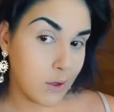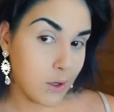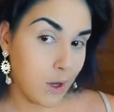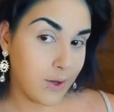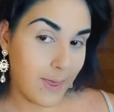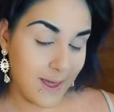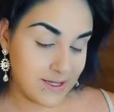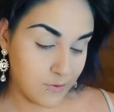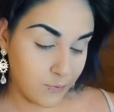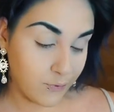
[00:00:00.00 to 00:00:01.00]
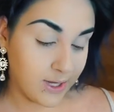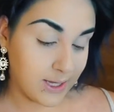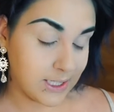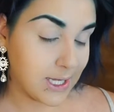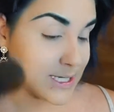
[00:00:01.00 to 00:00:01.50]
Oh yeah, that's a
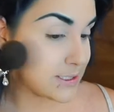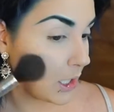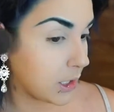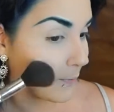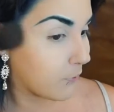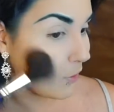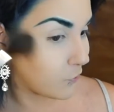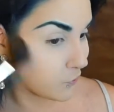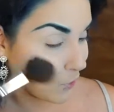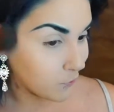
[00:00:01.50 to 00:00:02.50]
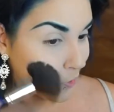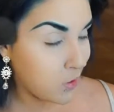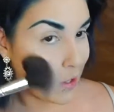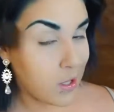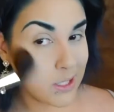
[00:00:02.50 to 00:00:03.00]
really nice color bronzer.
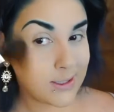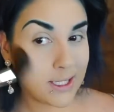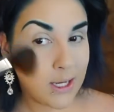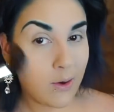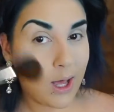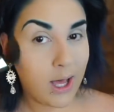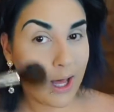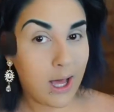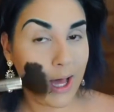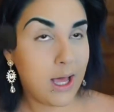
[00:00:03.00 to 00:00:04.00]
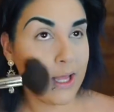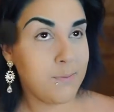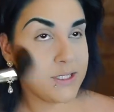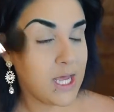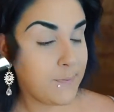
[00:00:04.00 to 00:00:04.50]
See, now I am
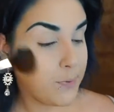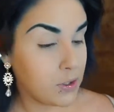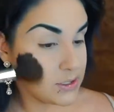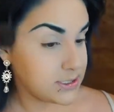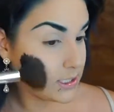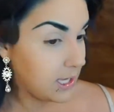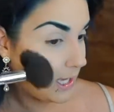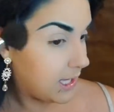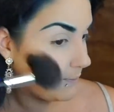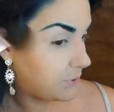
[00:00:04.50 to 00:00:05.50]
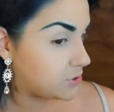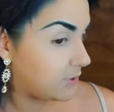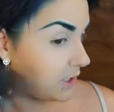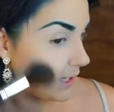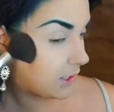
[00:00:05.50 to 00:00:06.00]
the type of person that I am
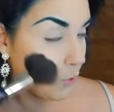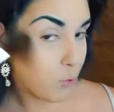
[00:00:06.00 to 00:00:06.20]
between like a